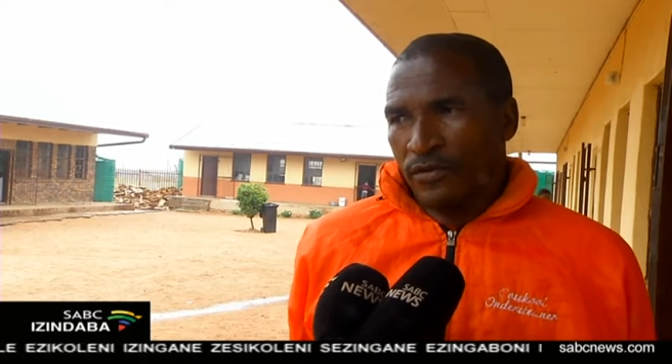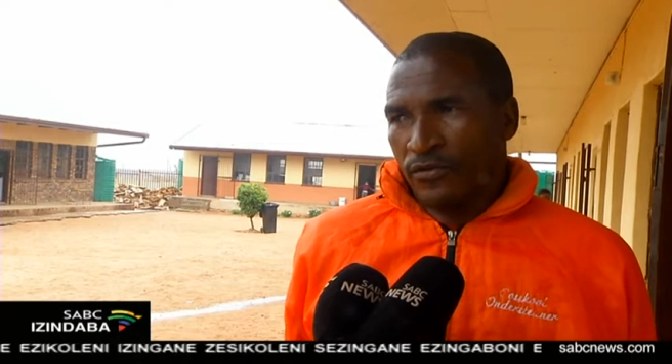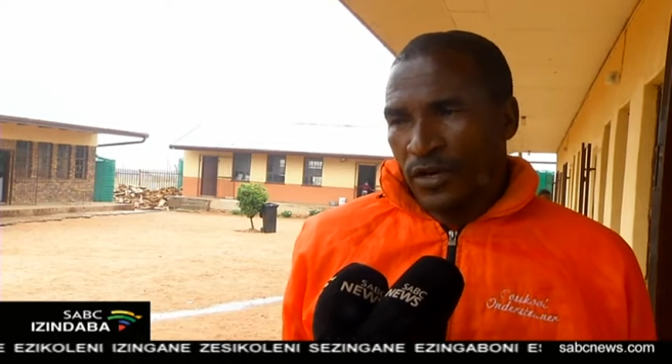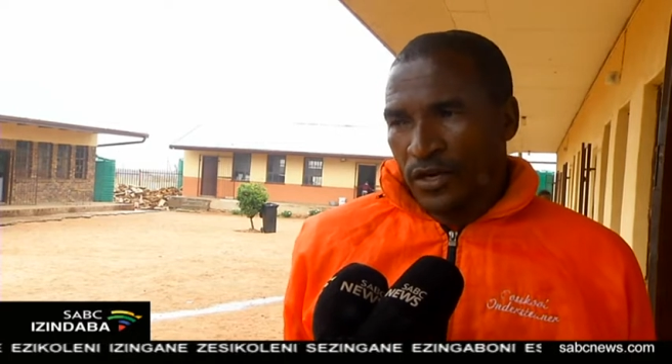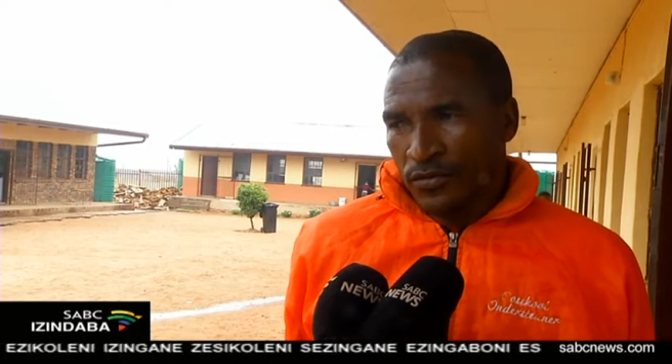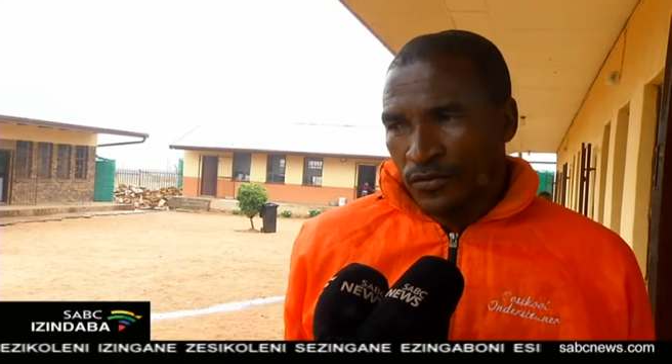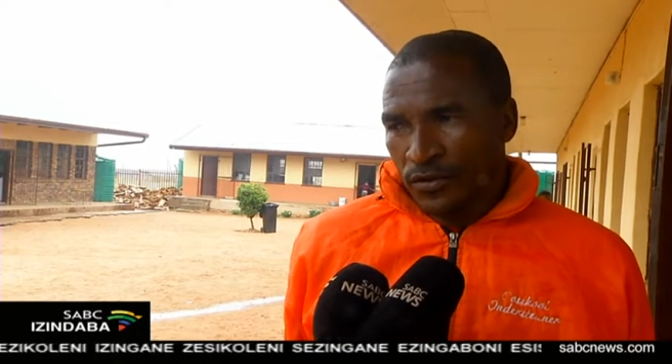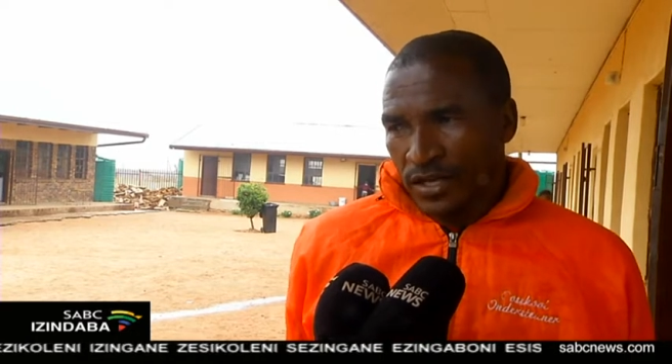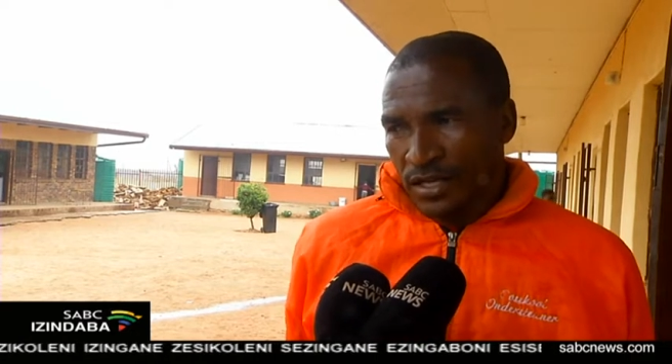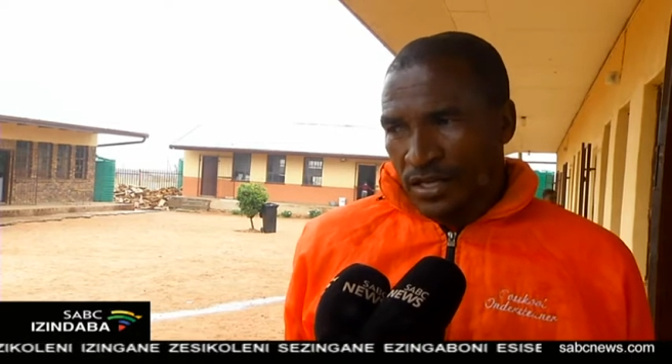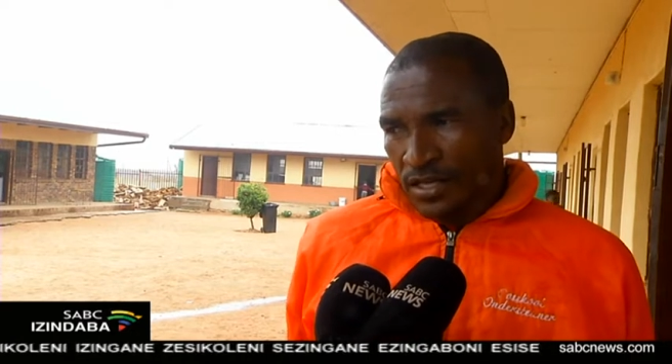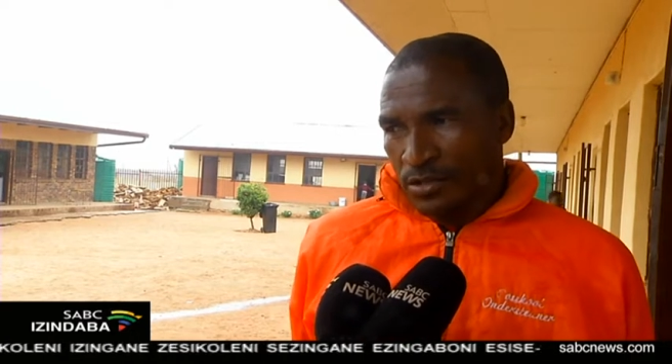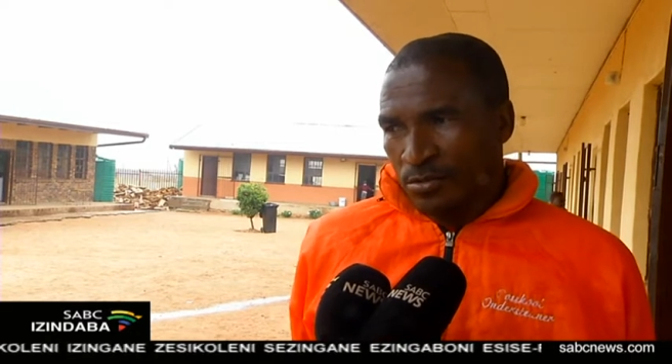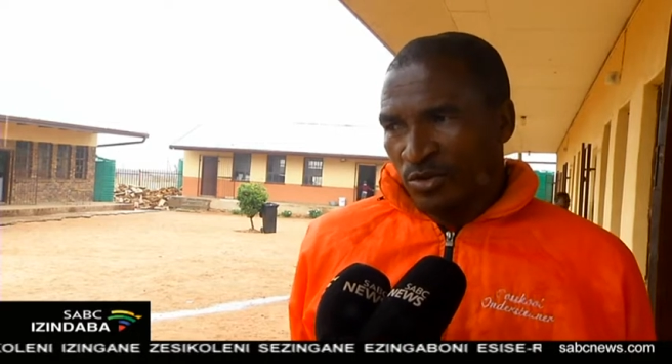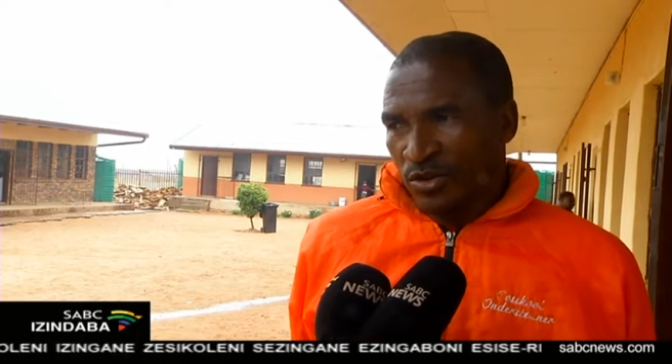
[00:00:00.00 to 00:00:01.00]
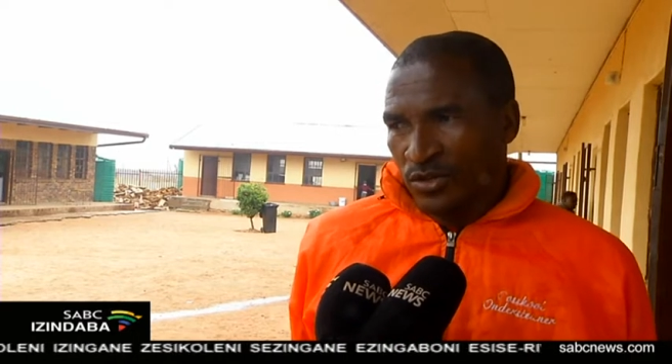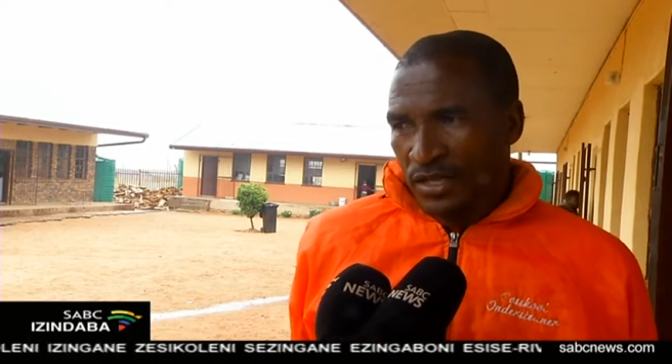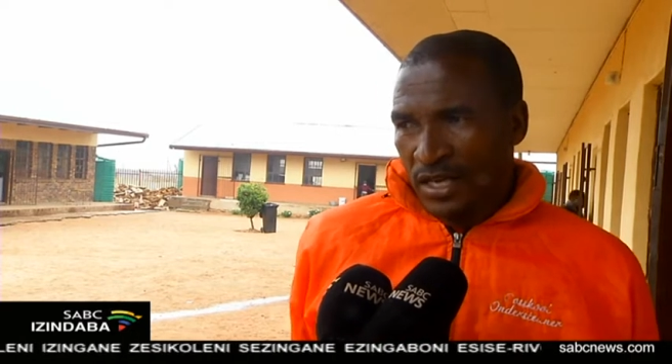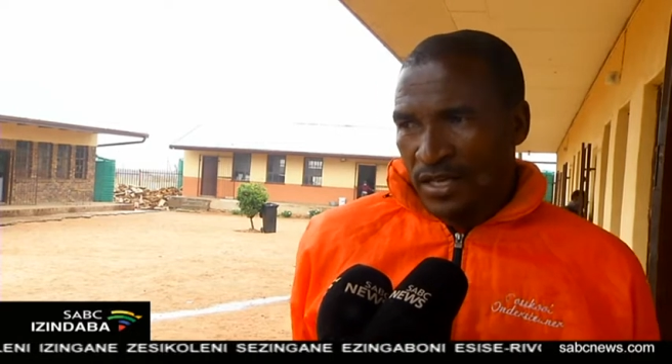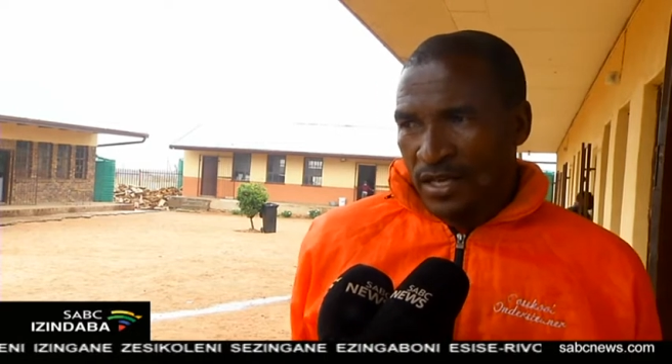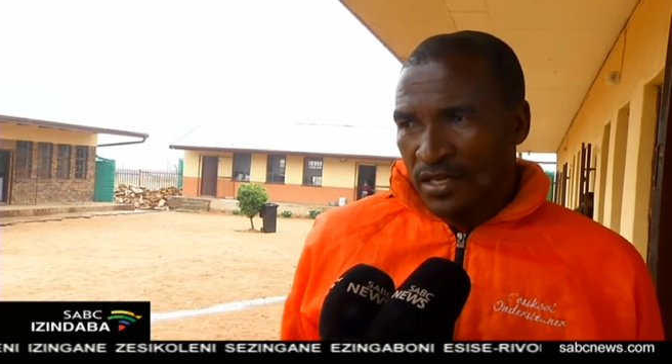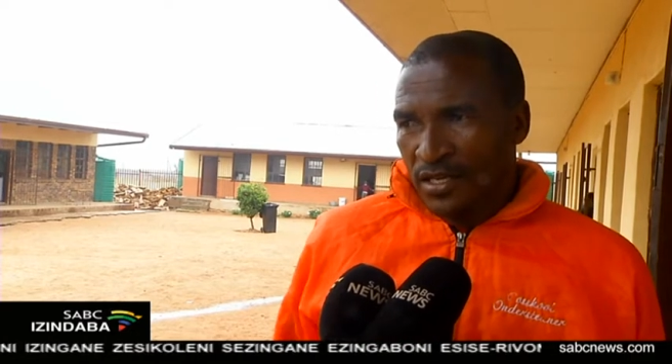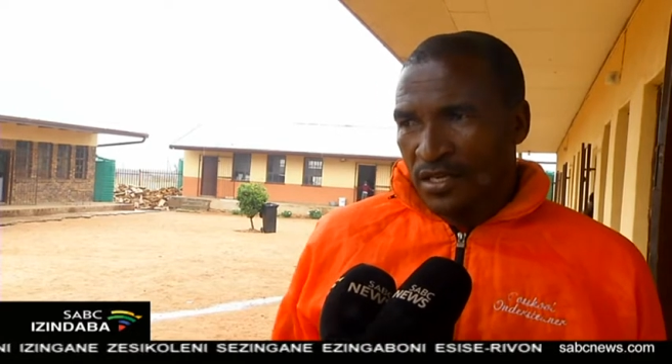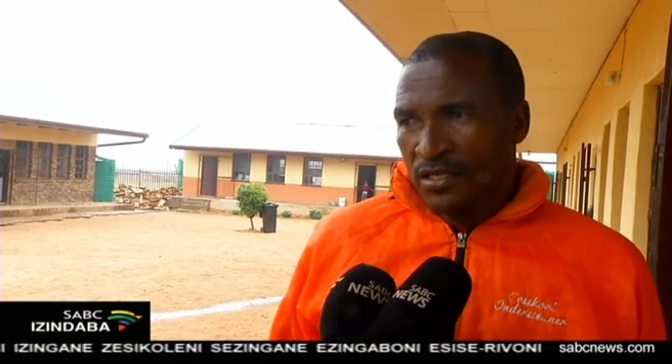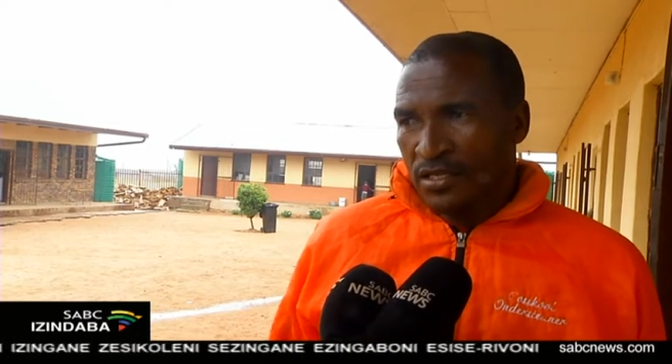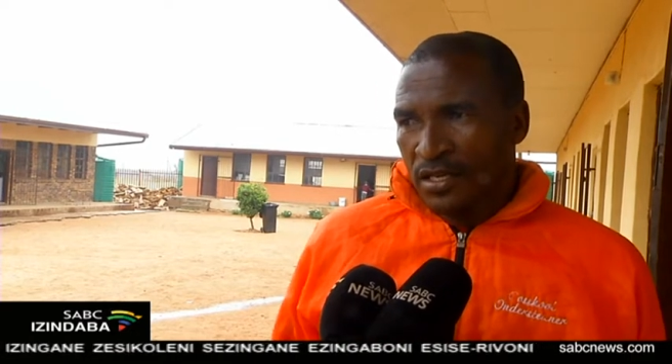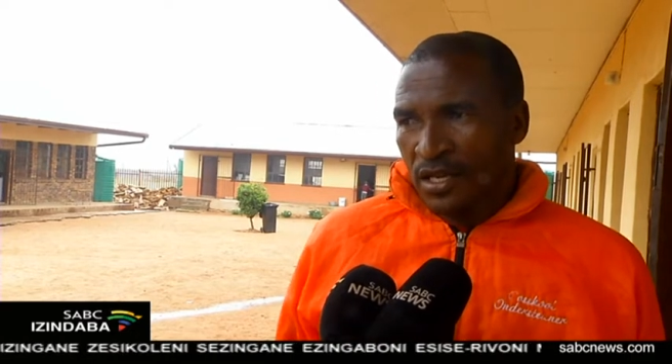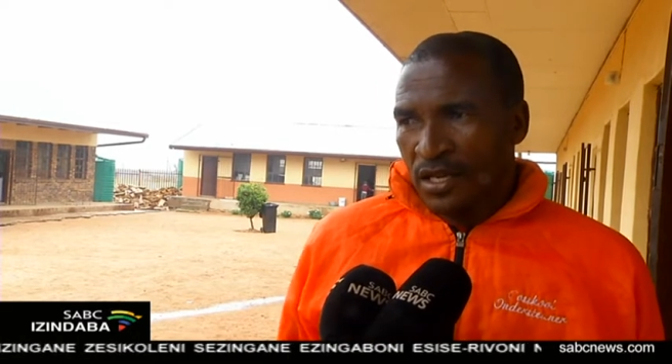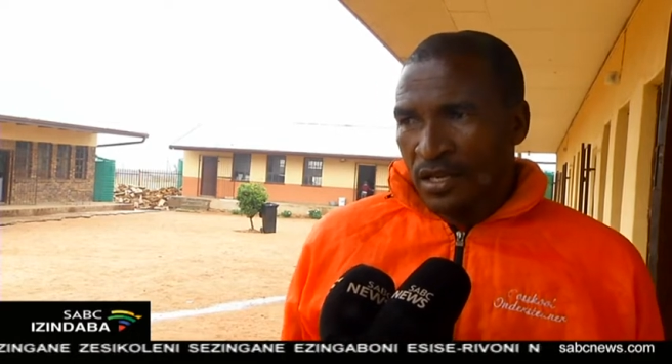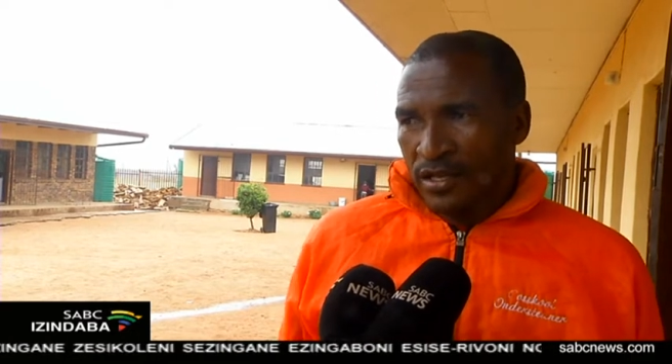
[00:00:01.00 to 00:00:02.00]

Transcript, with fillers: afraid for the kids because other kids,